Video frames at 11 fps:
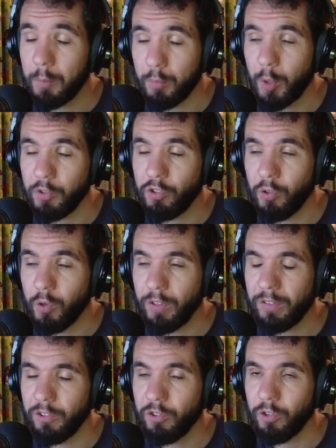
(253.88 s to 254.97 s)
proper
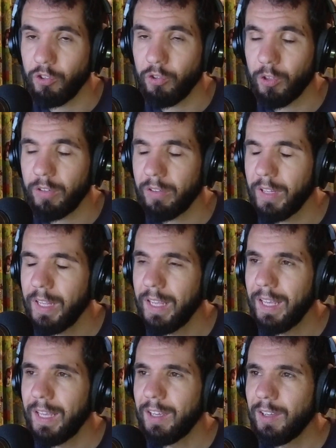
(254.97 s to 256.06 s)
shorts, short shorts,
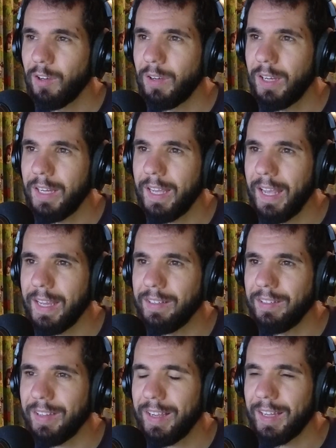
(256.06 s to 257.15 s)
and